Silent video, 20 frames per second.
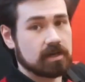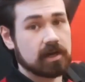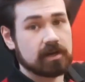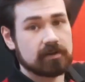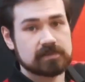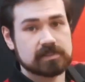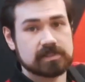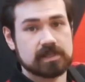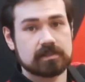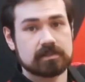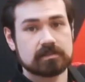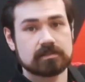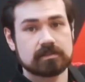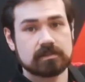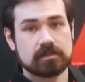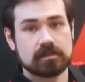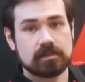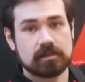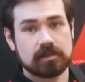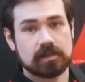offset
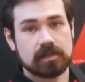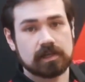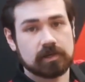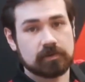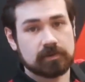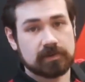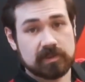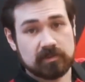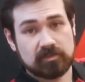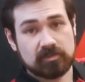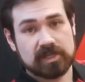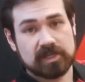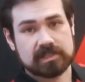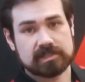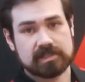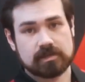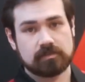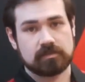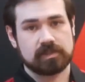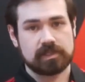with the pin
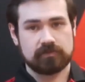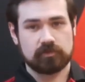assembly.